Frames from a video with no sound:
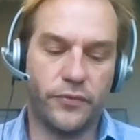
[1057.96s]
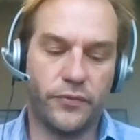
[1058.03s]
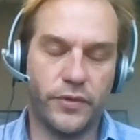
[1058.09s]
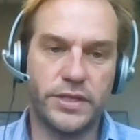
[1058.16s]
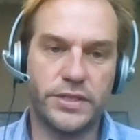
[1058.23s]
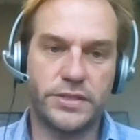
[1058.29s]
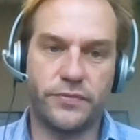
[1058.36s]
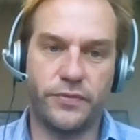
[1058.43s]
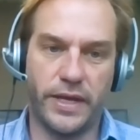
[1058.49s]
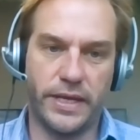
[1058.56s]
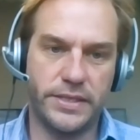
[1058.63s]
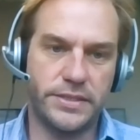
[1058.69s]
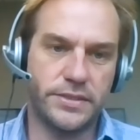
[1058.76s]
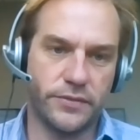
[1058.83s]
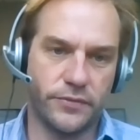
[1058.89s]
first
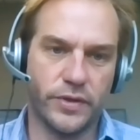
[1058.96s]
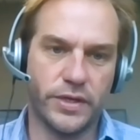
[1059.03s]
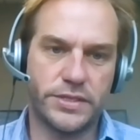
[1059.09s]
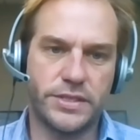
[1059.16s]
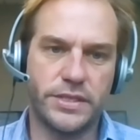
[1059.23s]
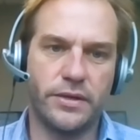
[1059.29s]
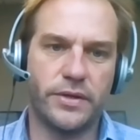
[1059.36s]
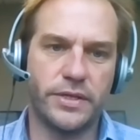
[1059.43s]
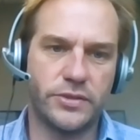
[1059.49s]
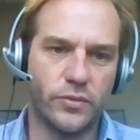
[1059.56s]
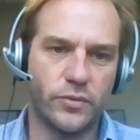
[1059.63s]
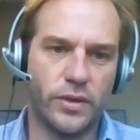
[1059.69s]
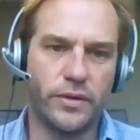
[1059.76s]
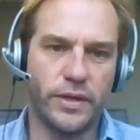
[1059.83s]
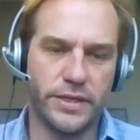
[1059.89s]
phase, the first year, as it
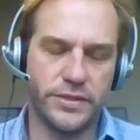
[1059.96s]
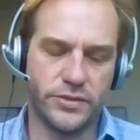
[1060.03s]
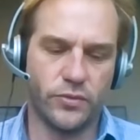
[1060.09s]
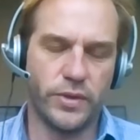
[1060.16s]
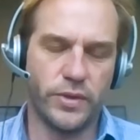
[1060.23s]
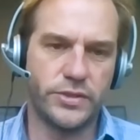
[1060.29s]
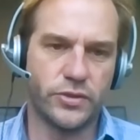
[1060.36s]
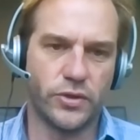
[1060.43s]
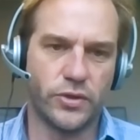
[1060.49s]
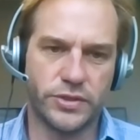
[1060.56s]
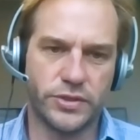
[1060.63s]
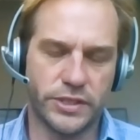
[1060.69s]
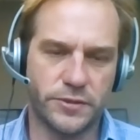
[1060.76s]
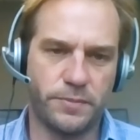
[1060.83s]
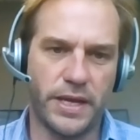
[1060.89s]
were, is the resource
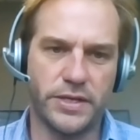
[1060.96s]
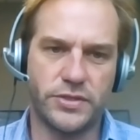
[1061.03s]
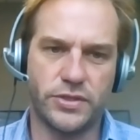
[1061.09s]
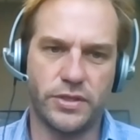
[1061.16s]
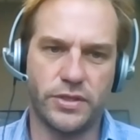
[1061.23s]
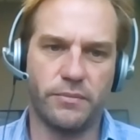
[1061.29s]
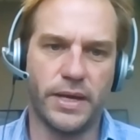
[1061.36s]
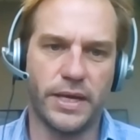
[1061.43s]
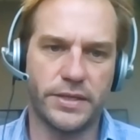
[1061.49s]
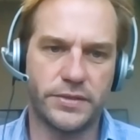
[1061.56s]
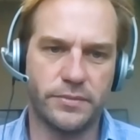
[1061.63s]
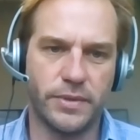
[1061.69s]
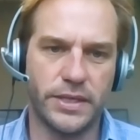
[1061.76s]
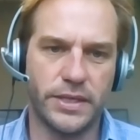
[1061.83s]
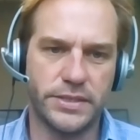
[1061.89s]
expansion and
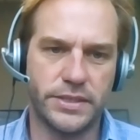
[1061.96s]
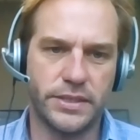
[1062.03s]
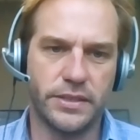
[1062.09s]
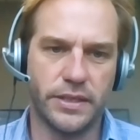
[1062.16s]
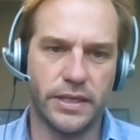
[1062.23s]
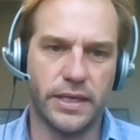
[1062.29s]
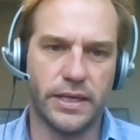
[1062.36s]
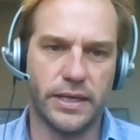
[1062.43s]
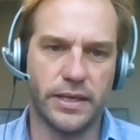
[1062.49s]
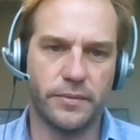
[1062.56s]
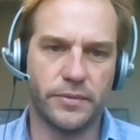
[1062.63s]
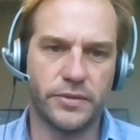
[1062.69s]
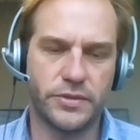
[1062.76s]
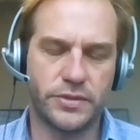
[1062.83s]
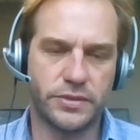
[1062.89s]
maximizing
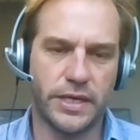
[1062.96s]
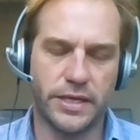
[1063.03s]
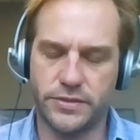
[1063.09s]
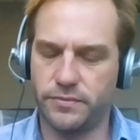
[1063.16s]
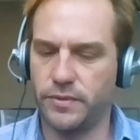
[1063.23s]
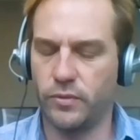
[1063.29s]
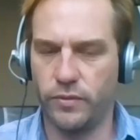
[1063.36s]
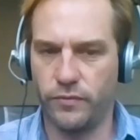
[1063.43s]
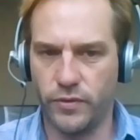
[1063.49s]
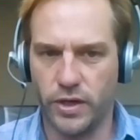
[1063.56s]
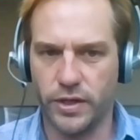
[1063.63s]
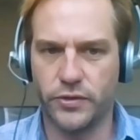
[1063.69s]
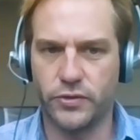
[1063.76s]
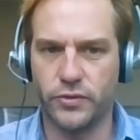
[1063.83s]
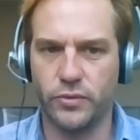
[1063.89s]
uh, selection that we've
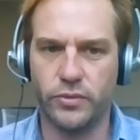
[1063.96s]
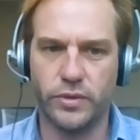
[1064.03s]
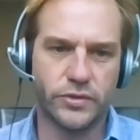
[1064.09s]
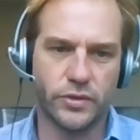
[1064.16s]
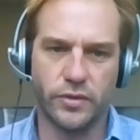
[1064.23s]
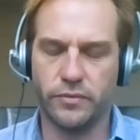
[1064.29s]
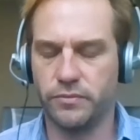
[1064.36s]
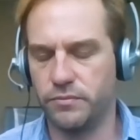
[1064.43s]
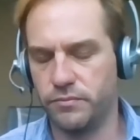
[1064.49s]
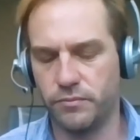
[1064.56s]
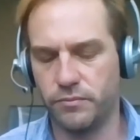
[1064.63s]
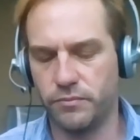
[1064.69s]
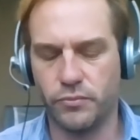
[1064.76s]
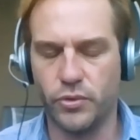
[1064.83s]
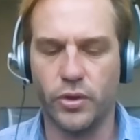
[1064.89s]
gone through uh, sort of
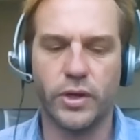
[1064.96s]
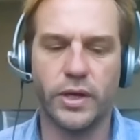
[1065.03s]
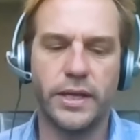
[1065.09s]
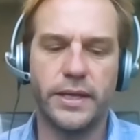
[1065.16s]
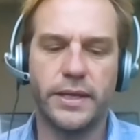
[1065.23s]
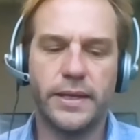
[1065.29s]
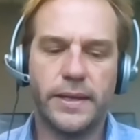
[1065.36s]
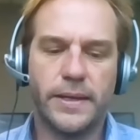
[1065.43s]
broadly.